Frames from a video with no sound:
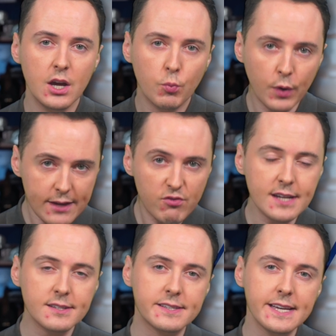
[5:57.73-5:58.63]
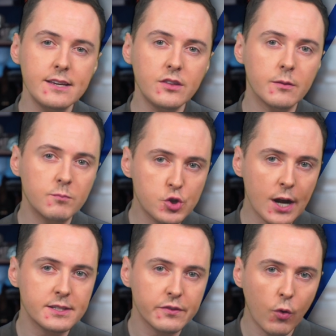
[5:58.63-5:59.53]
We risk seeing them
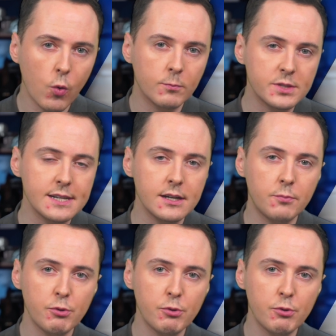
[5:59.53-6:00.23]
transformed into